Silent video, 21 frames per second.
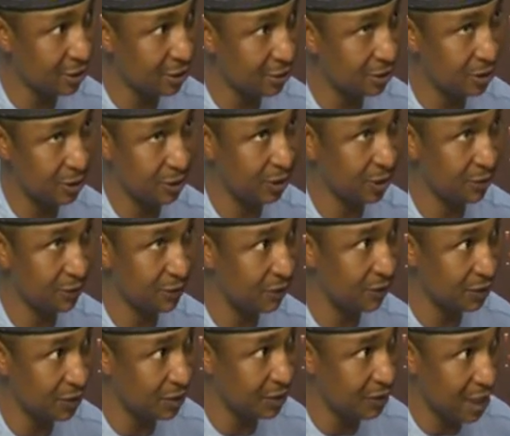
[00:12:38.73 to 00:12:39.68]

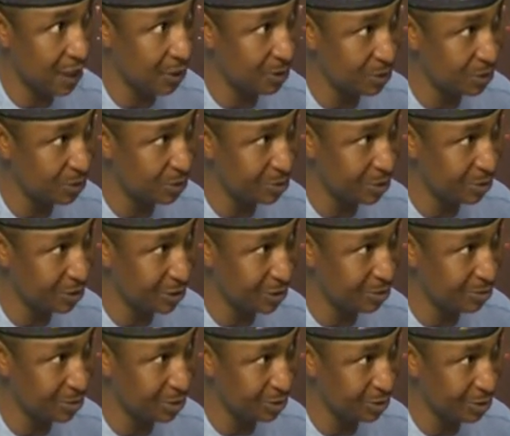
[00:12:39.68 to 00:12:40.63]
150,000
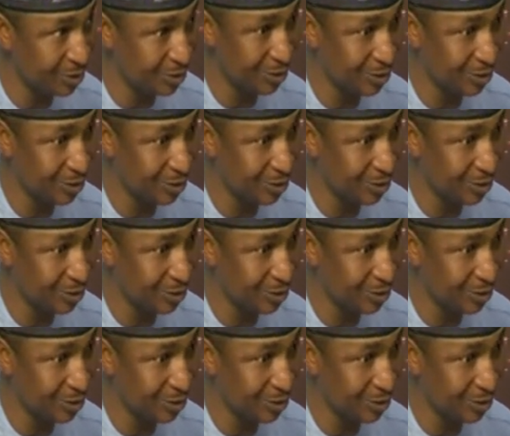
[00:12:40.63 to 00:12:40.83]
polling points.